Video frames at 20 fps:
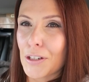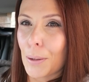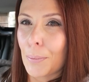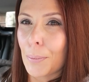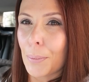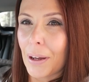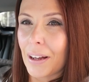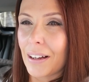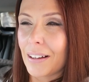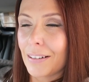
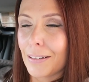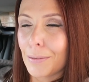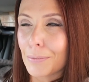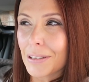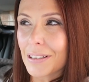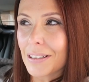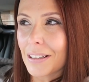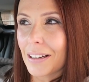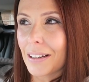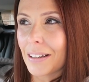jumper and I'm
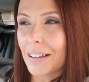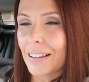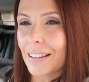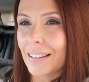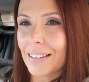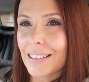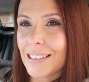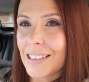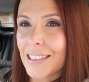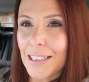just like,
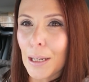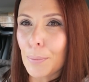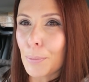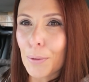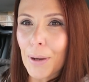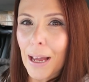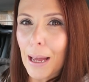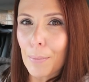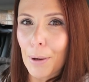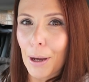it's
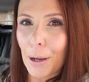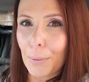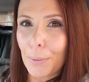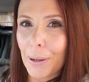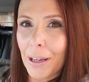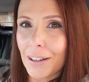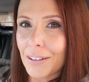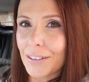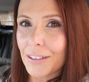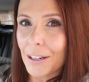double camo,
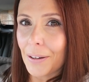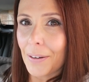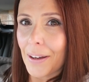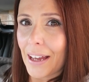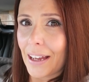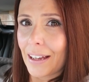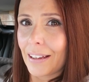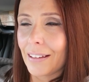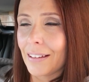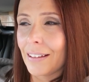we can't do
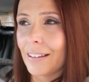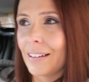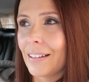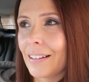it.